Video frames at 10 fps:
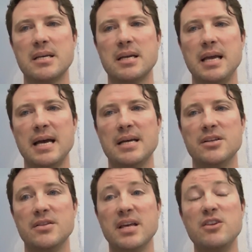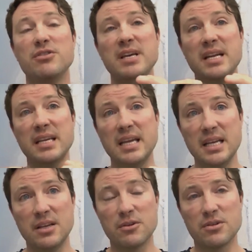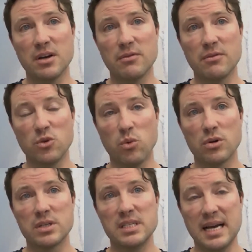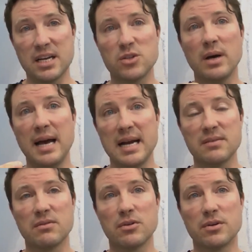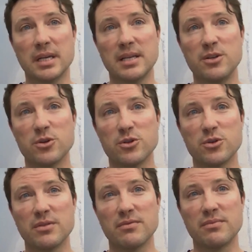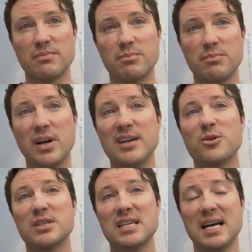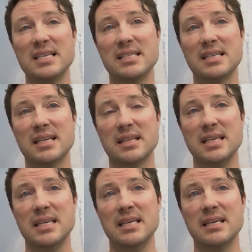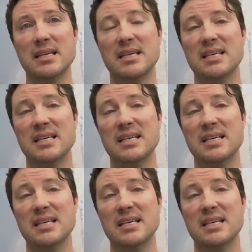and then you're dedicating yourself towards the actual act of learning, and you're sort of prioritizing the,